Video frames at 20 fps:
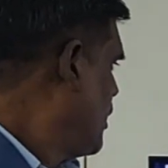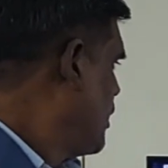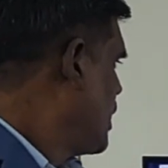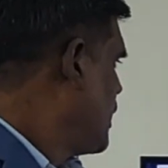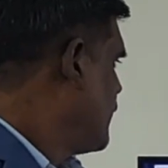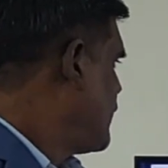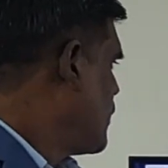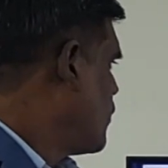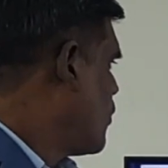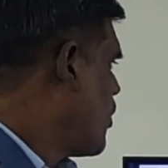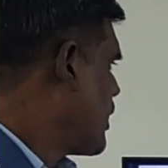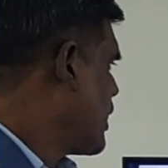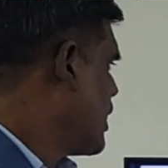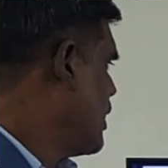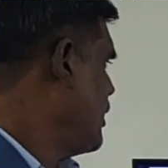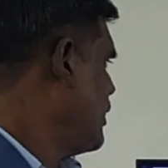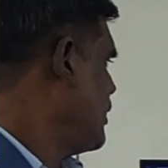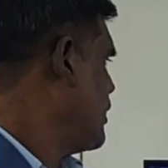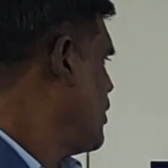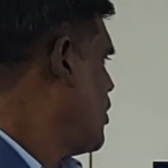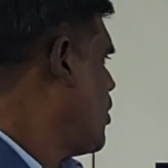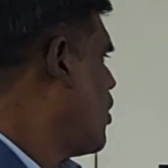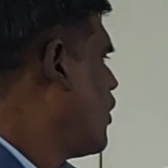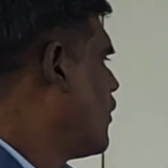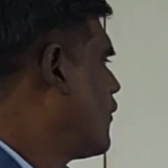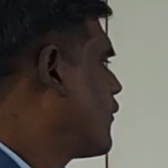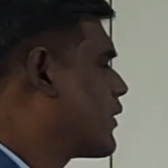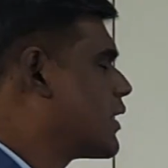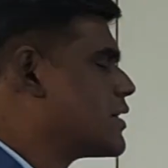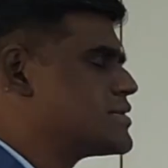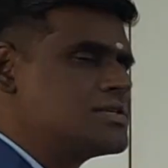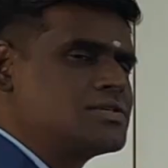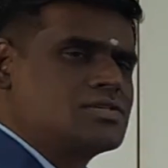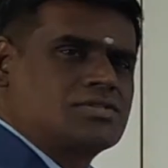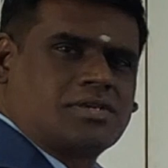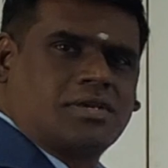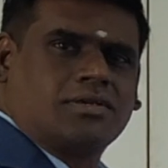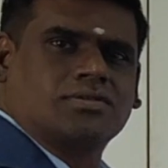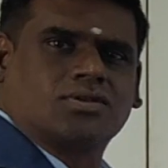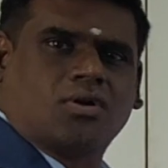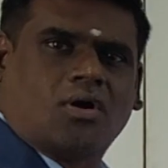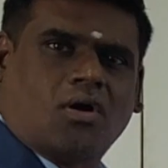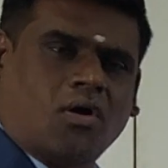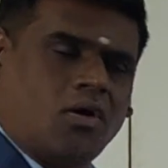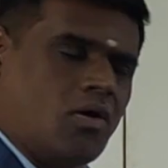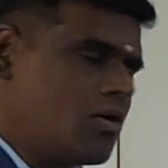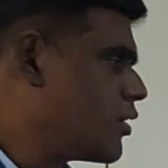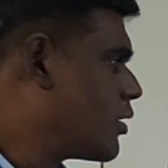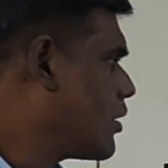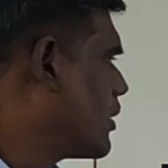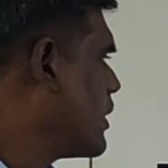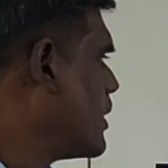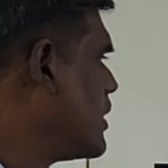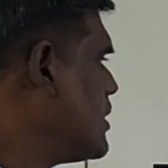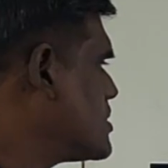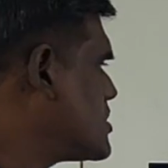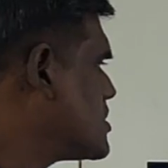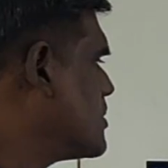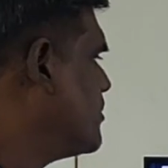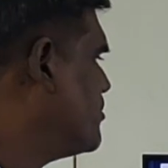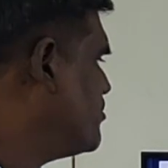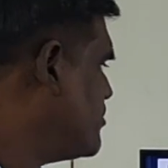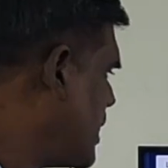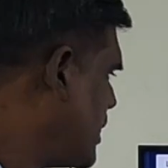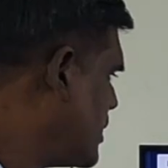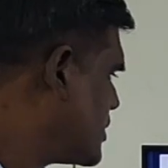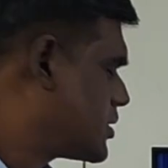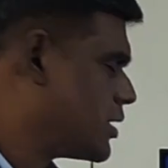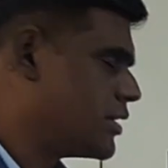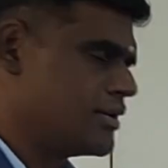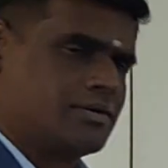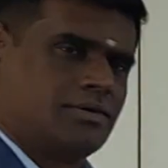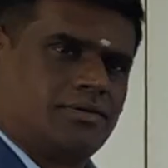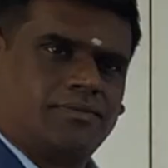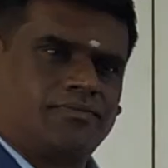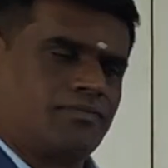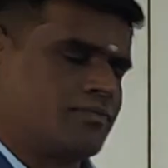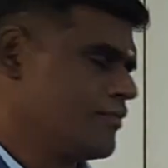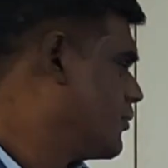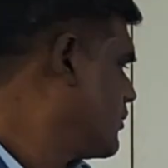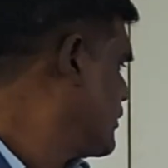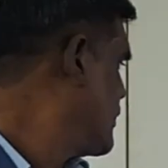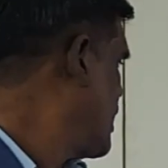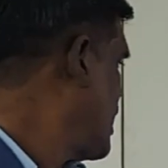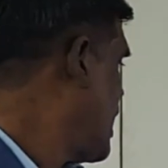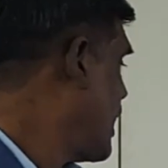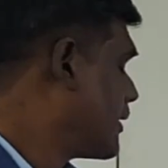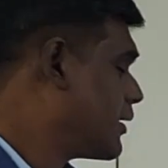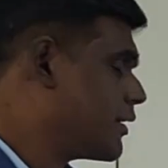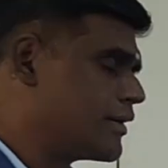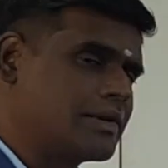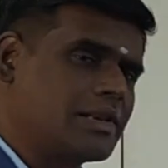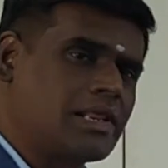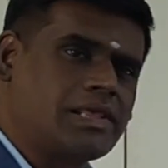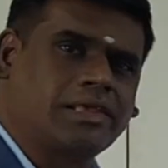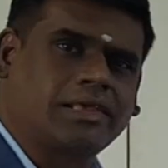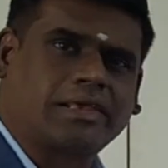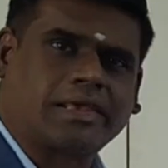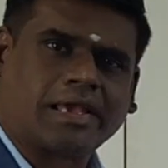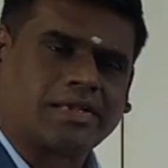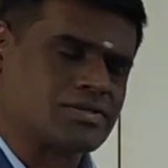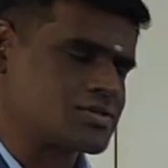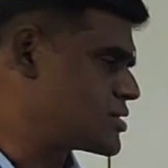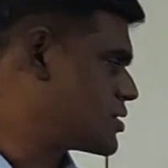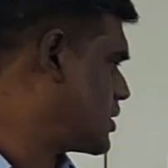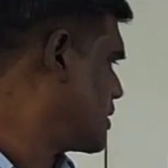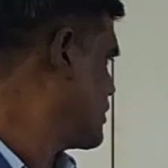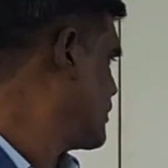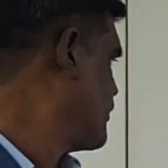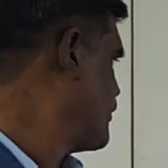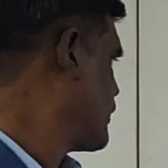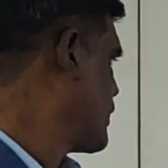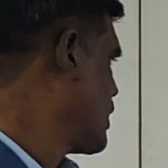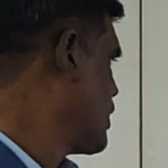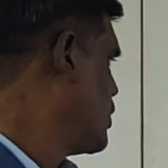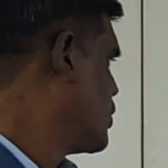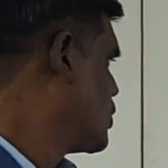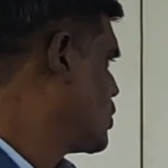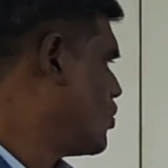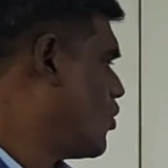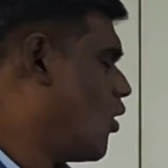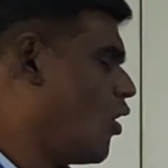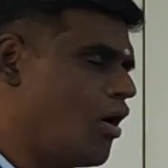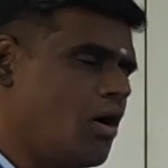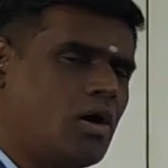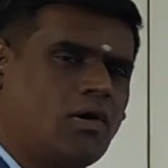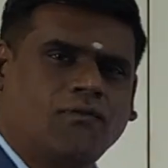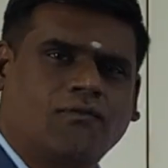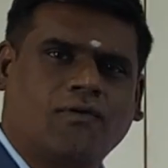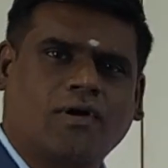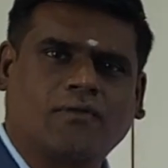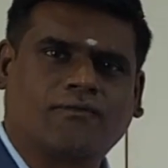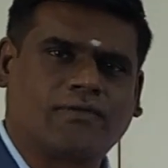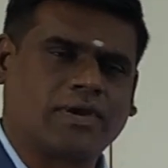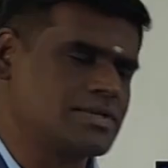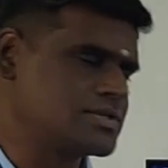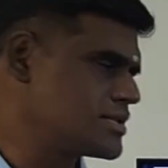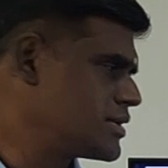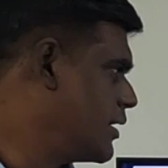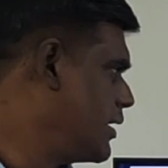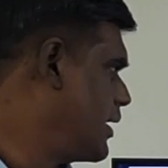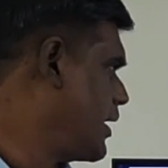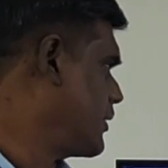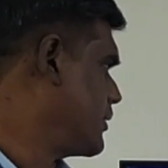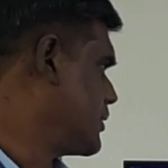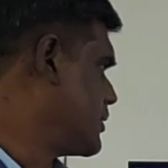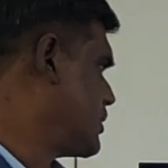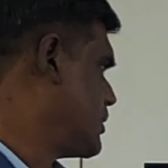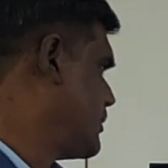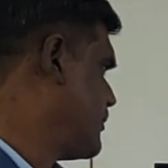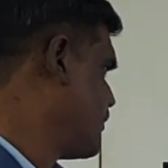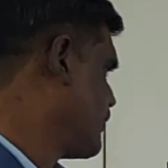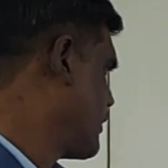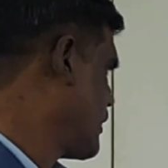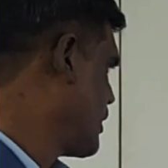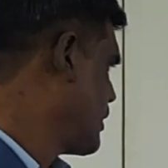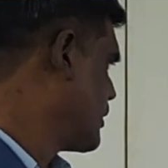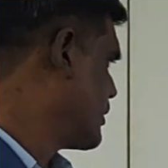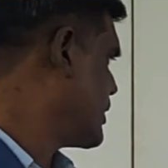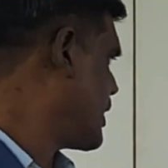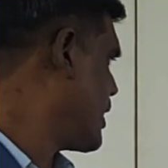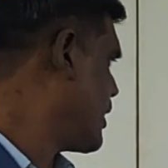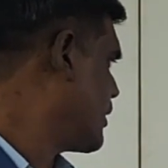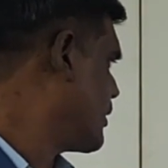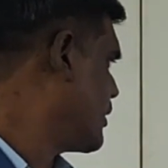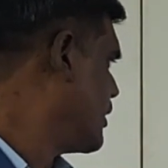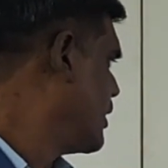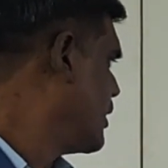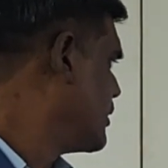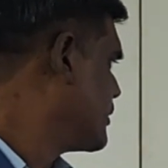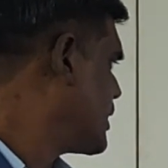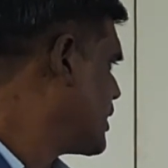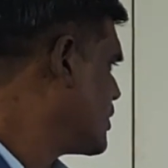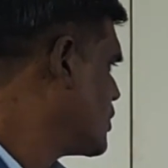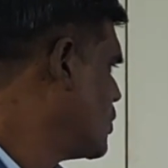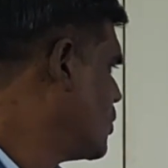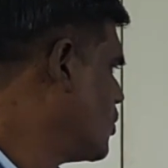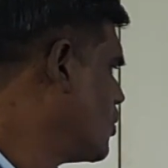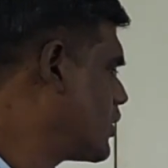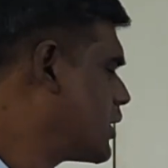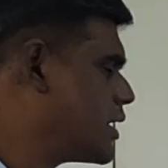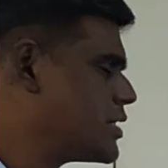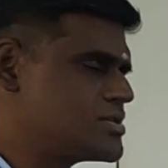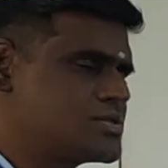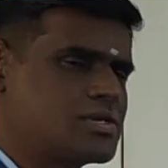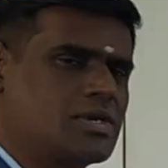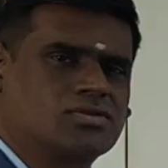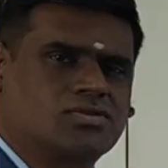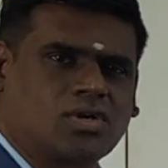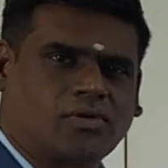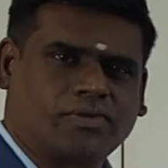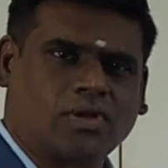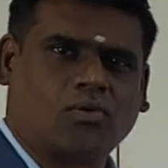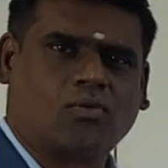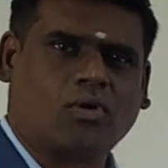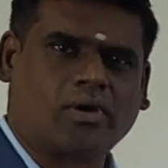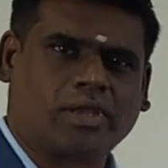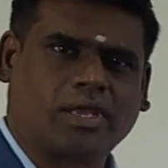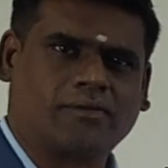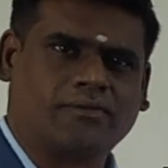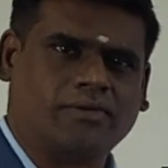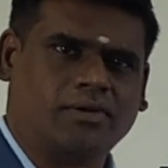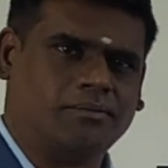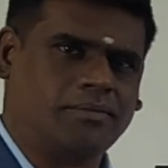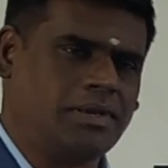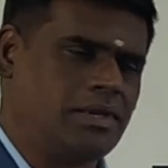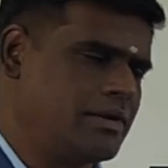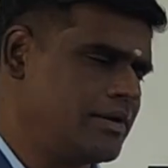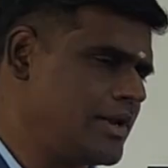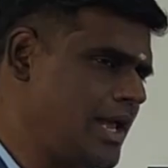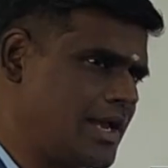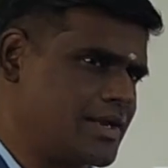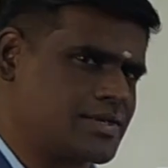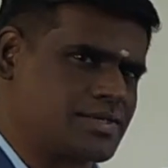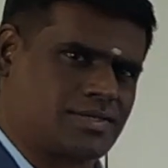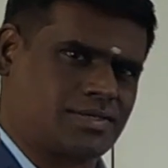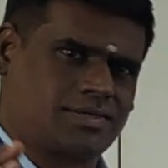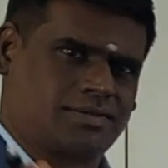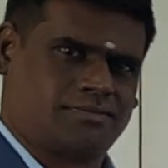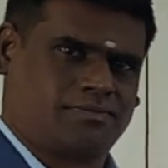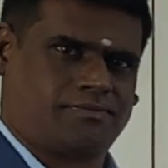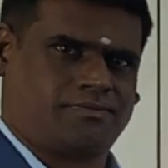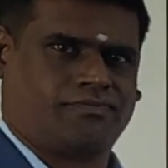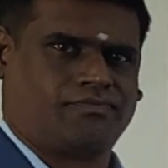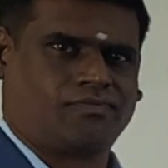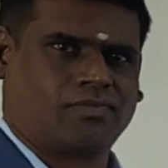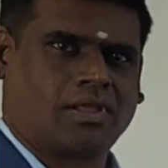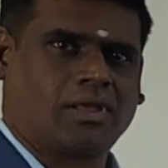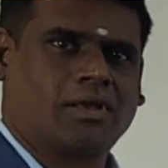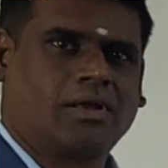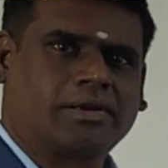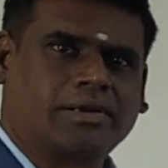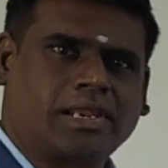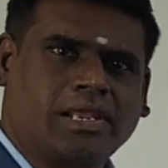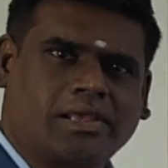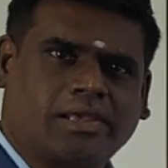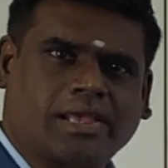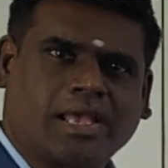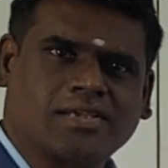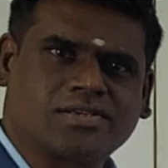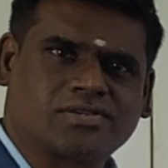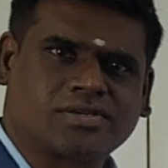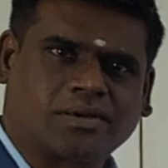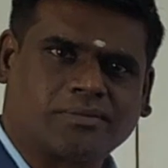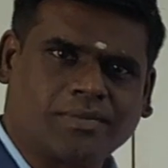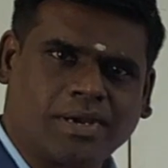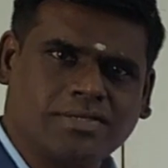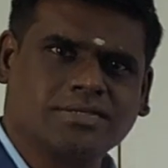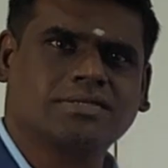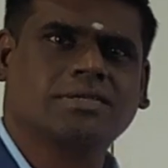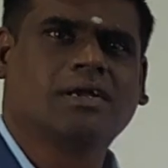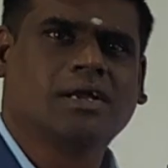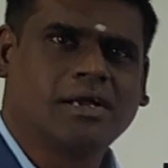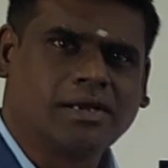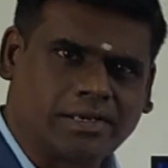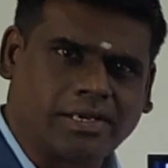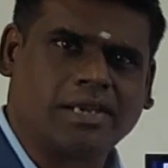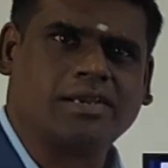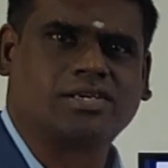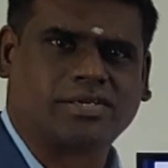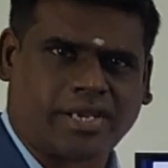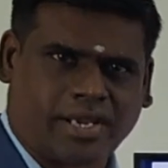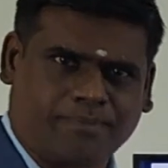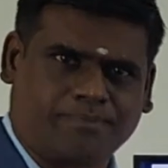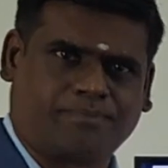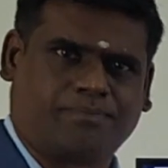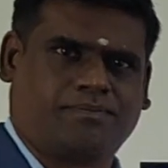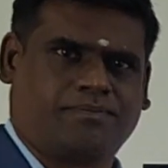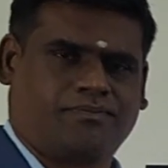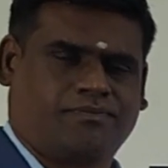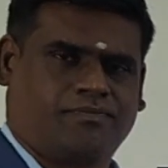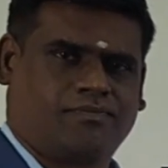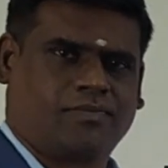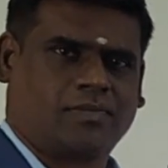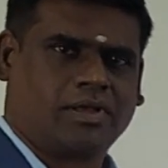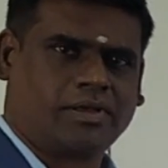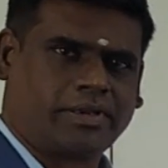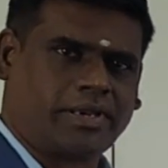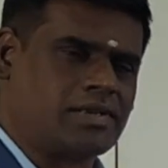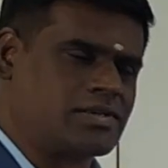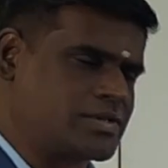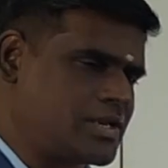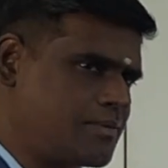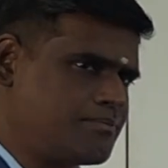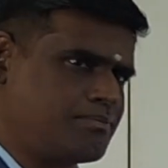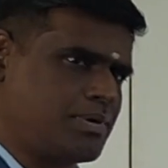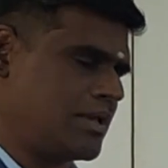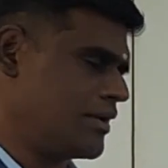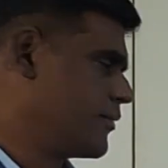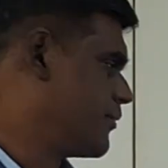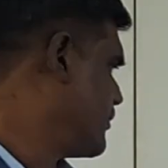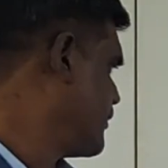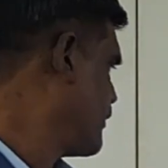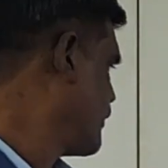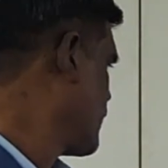If a wire of resistance R is melted and recasted to half of its length, then the new resistance of the wire will be dash. Recasted means reshaping.